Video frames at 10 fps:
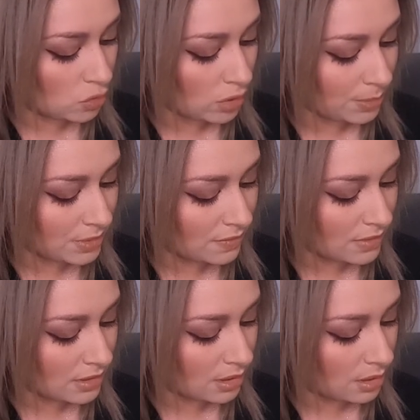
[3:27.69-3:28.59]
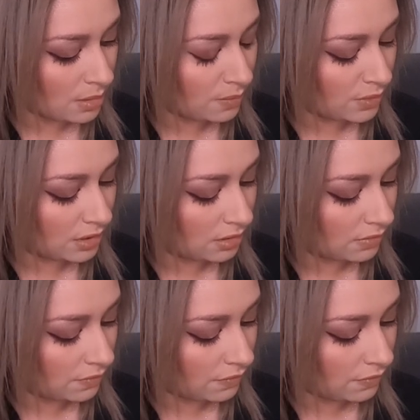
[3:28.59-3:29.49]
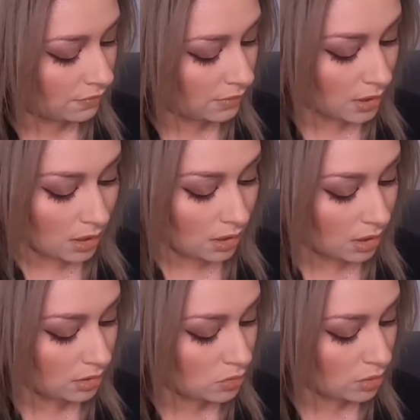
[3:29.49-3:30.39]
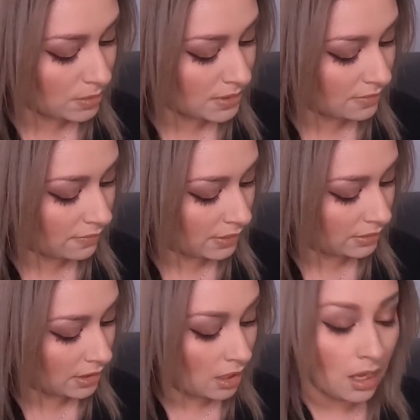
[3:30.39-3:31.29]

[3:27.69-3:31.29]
drops of serum with the drops of foam.